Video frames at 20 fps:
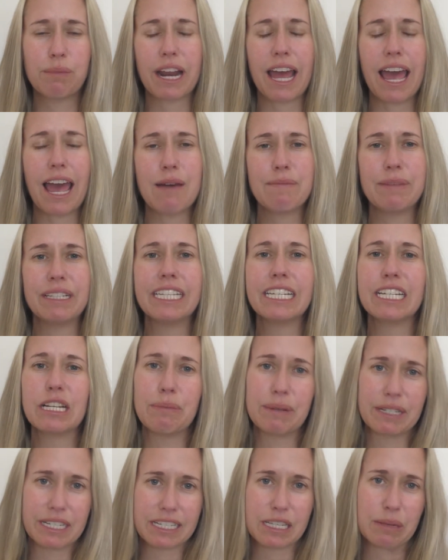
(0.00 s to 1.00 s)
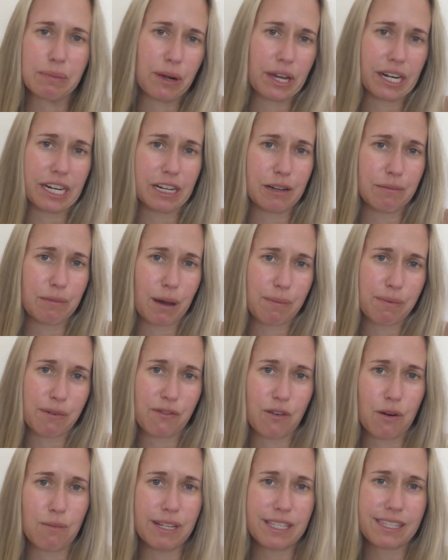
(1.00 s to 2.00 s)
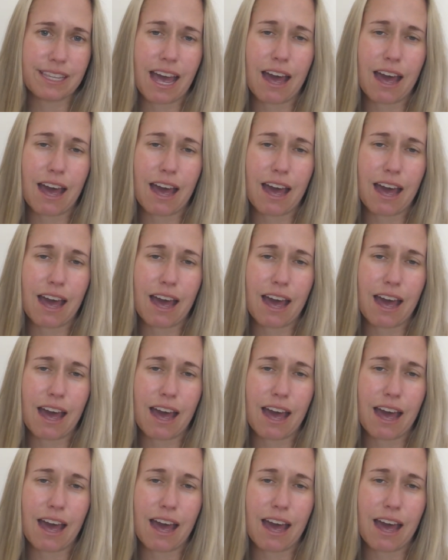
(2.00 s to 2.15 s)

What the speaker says: but I am a little bit disappointed in my performance.